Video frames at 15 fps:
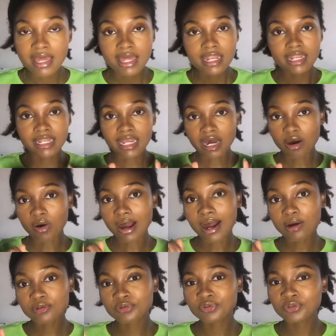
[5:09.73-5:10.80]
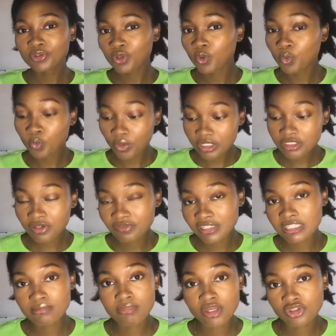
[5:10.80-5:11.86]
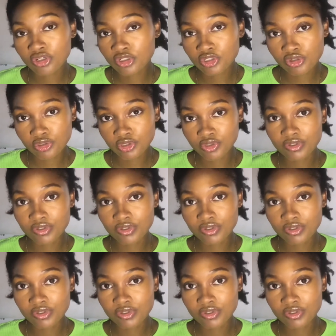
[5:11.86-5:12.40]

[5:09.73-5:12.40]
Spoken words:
Now, how do you know which of these methods to use?